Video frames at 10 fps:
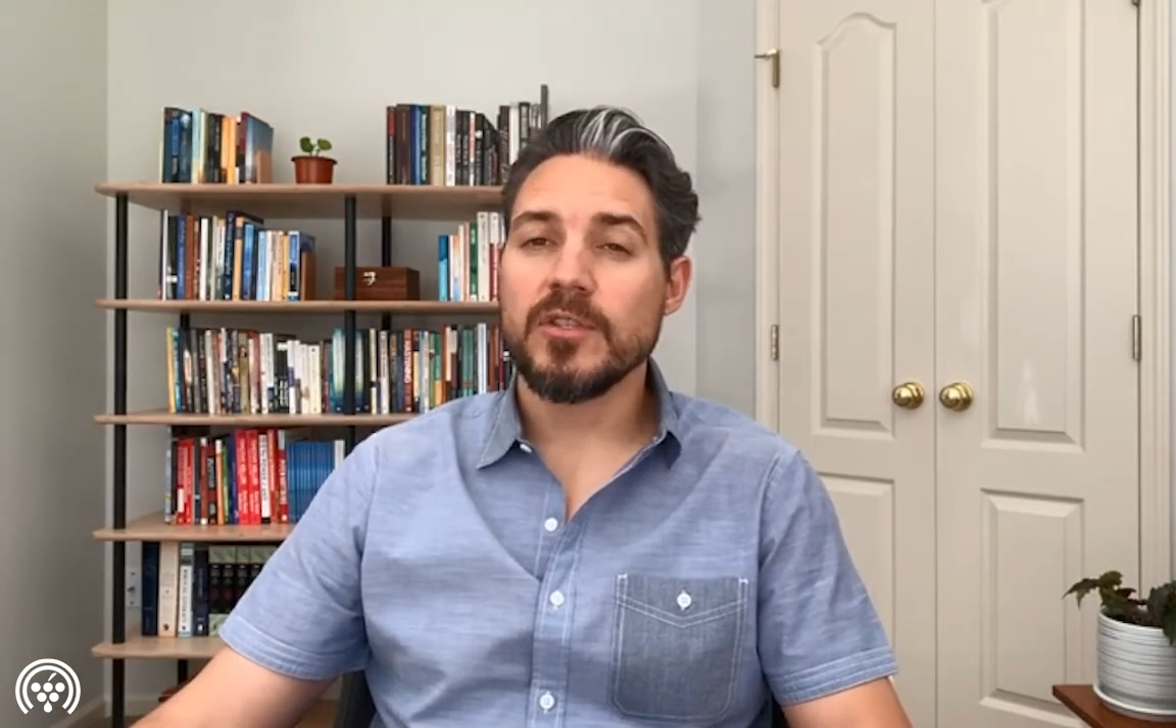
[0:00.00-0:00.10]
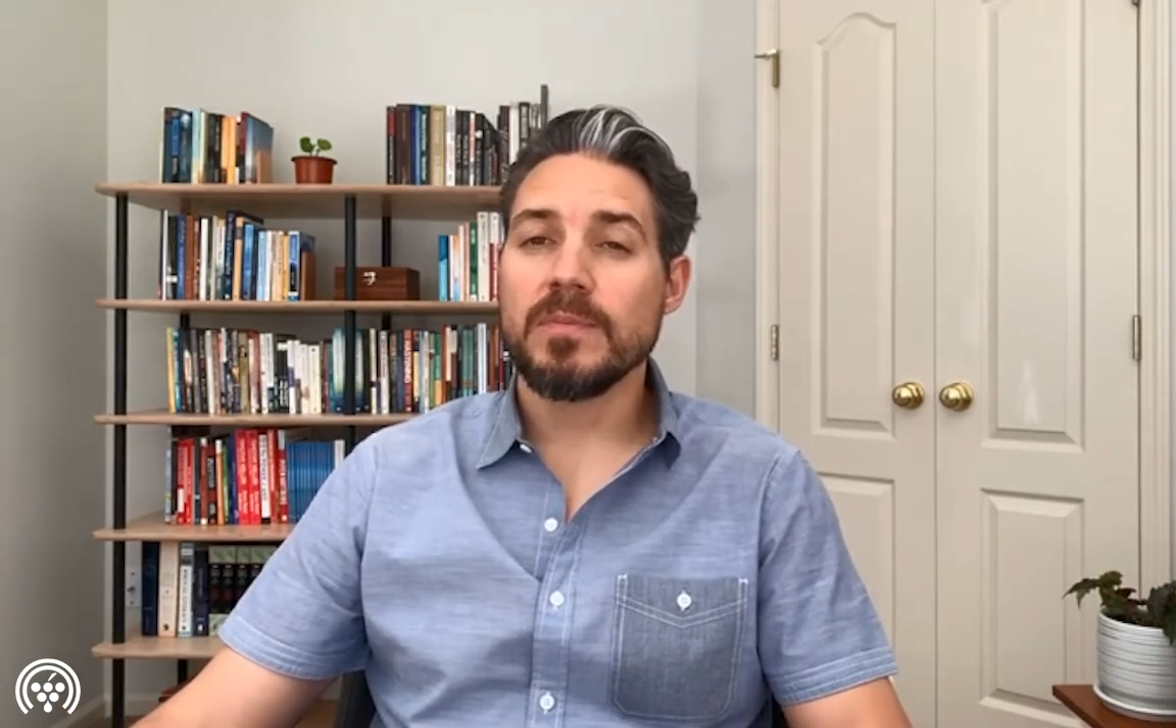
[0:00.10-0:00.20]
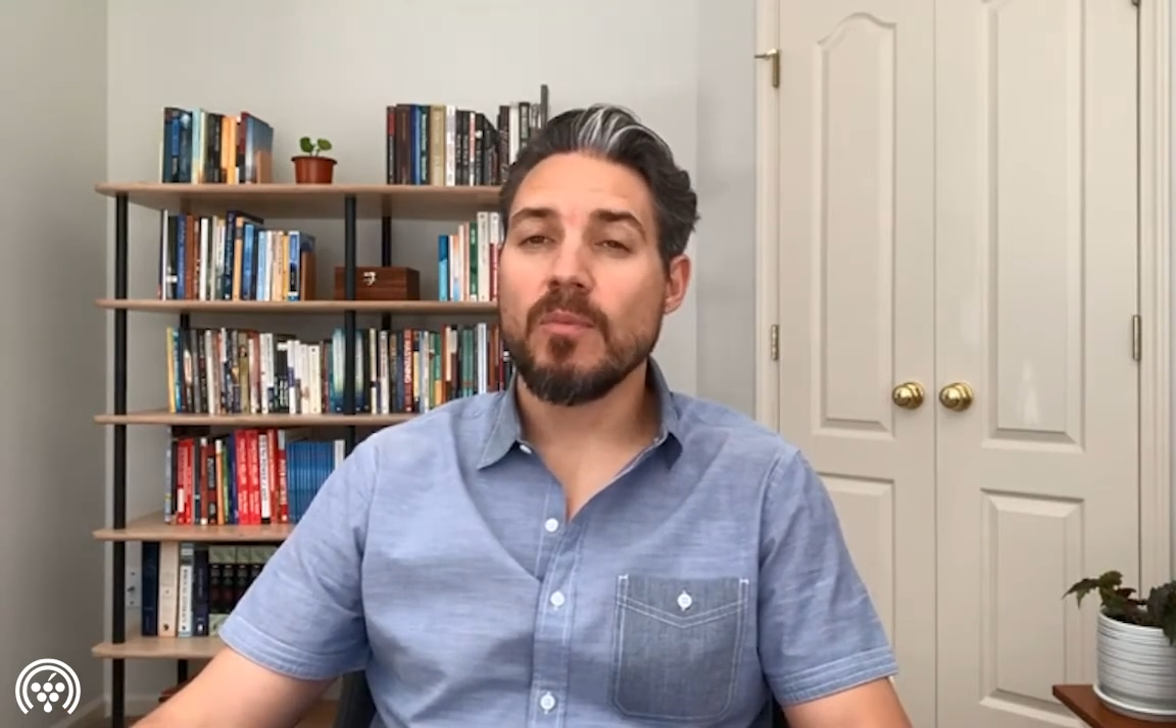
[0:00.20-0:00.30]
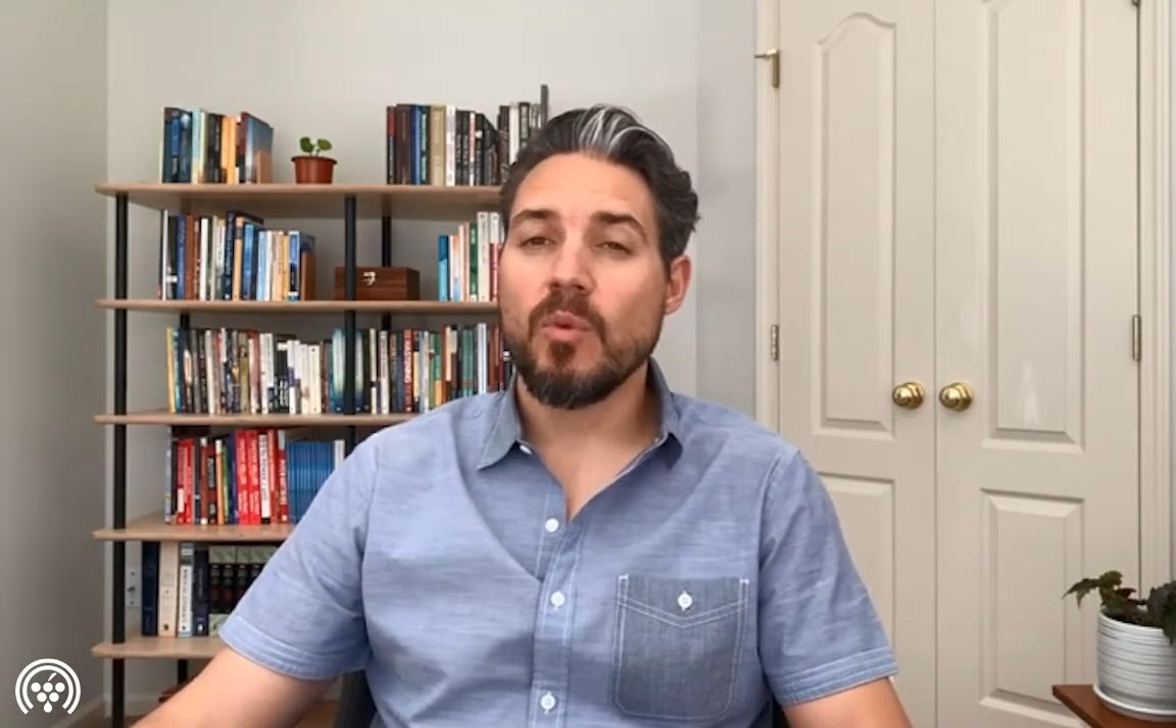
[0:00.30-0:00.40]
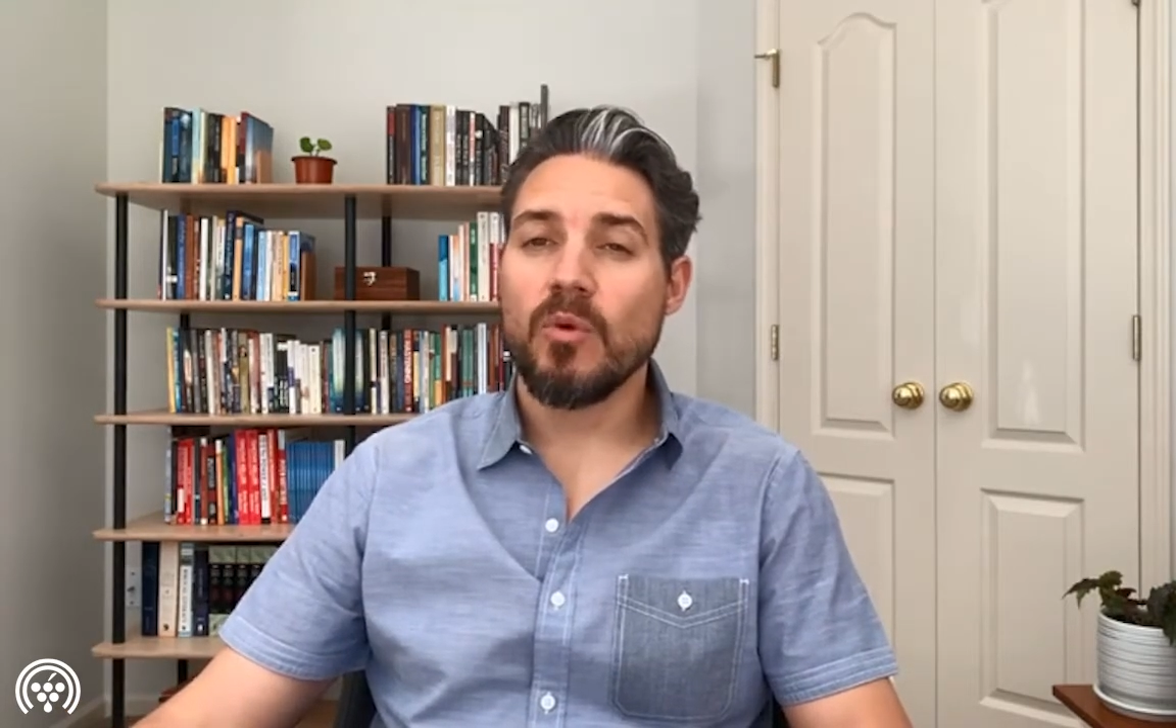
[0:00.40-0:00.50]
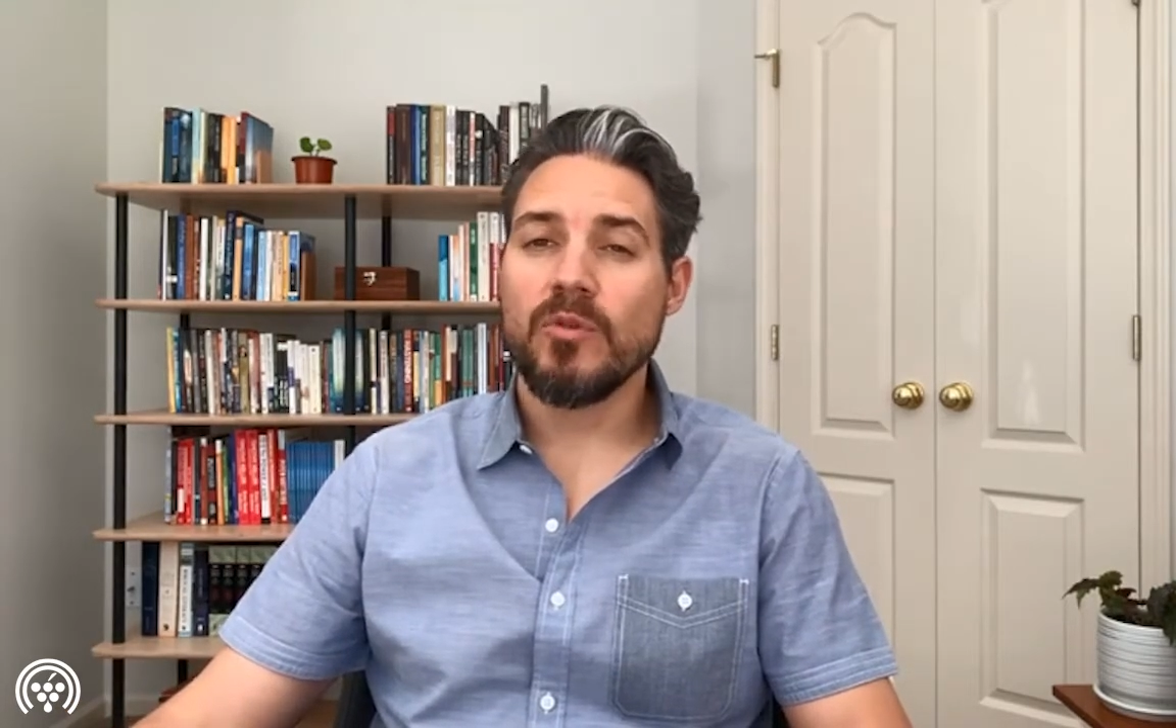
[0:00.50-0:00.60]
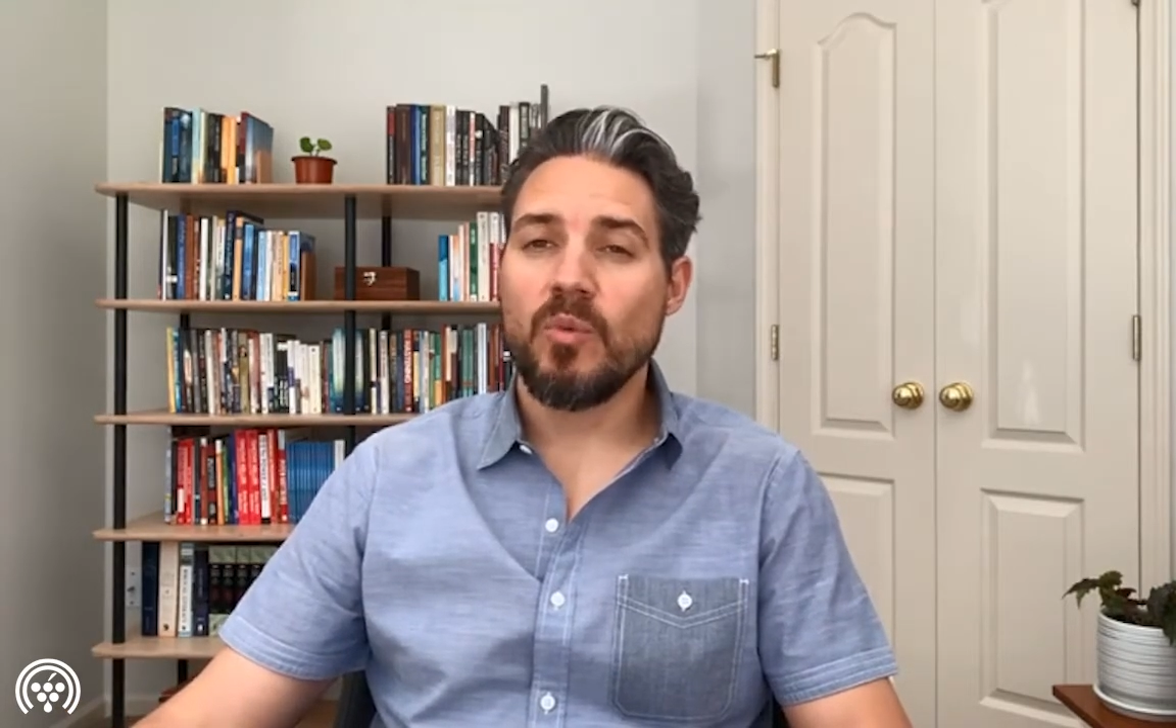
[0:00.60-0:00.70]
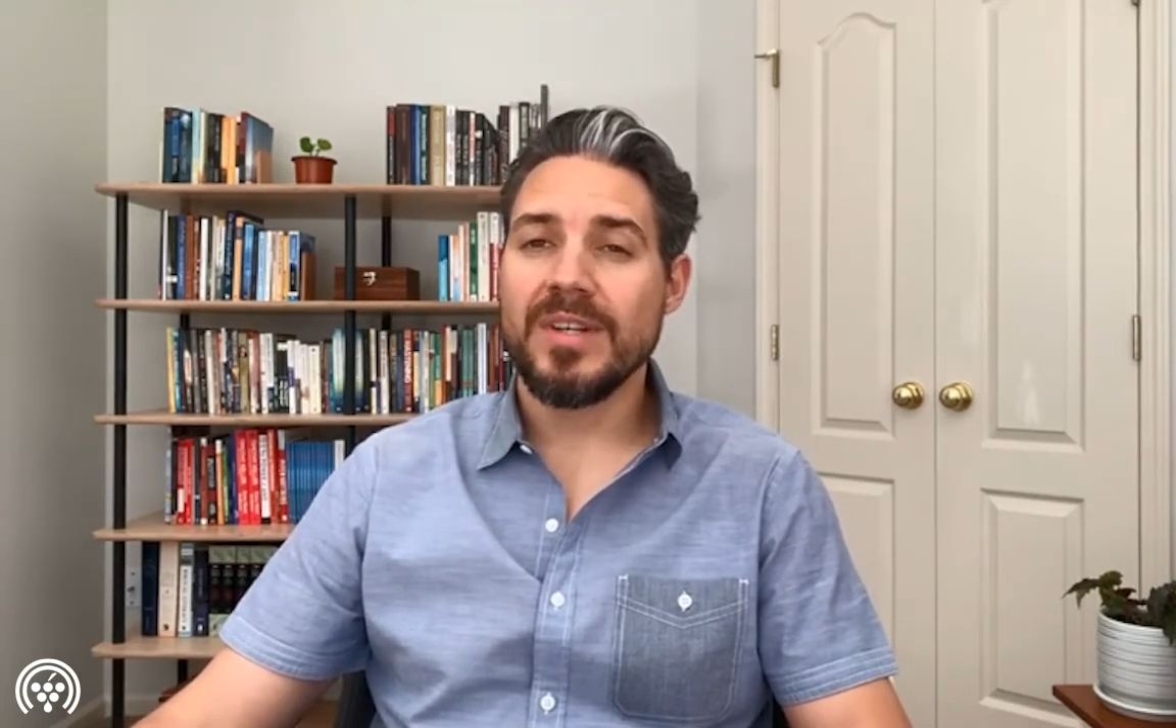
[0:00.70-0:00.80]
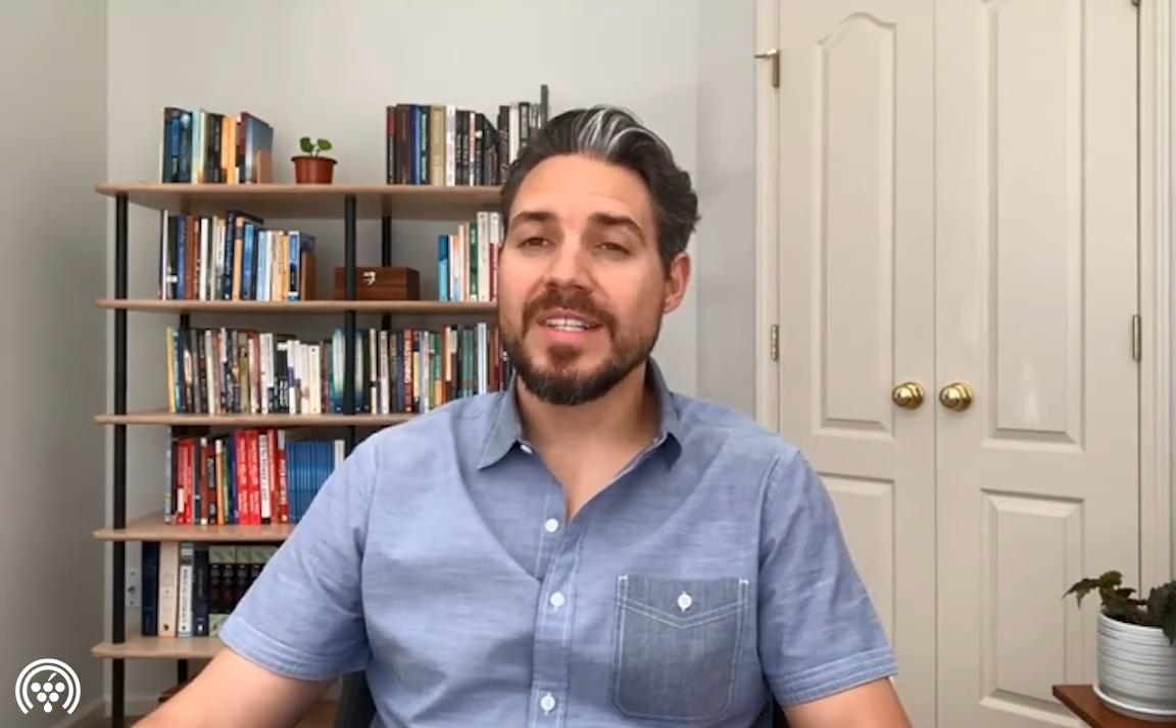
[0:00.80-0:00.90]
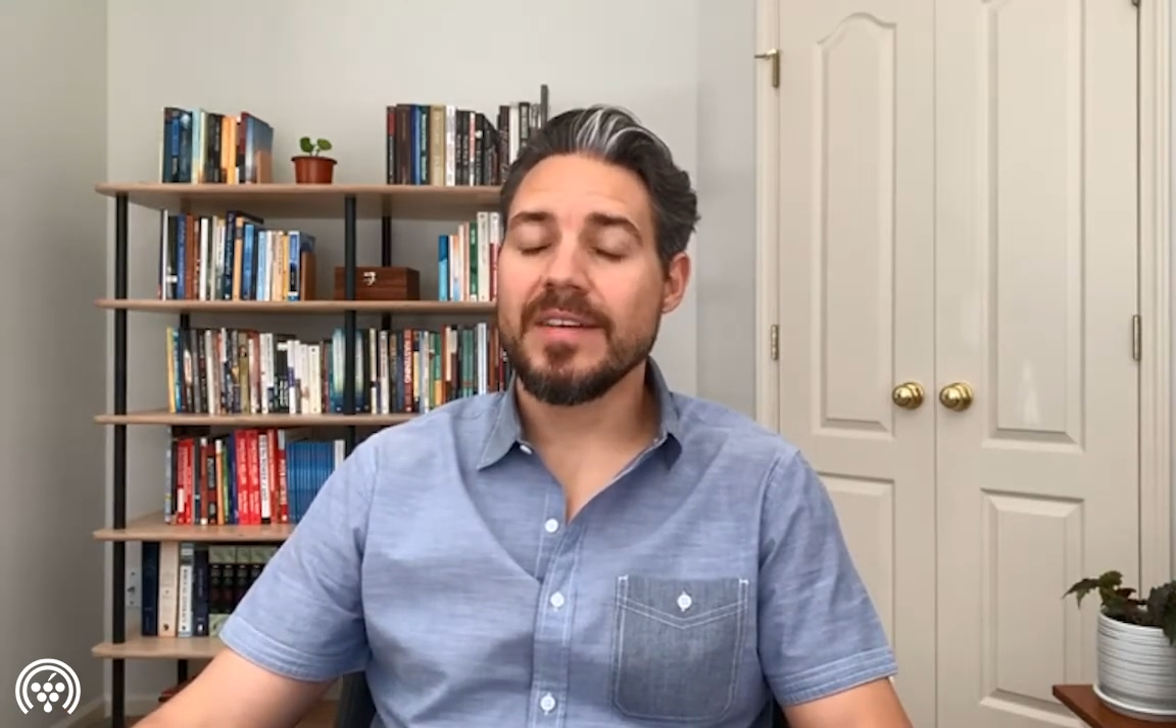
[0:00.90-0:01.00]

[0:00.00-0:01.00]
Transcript: there's more than one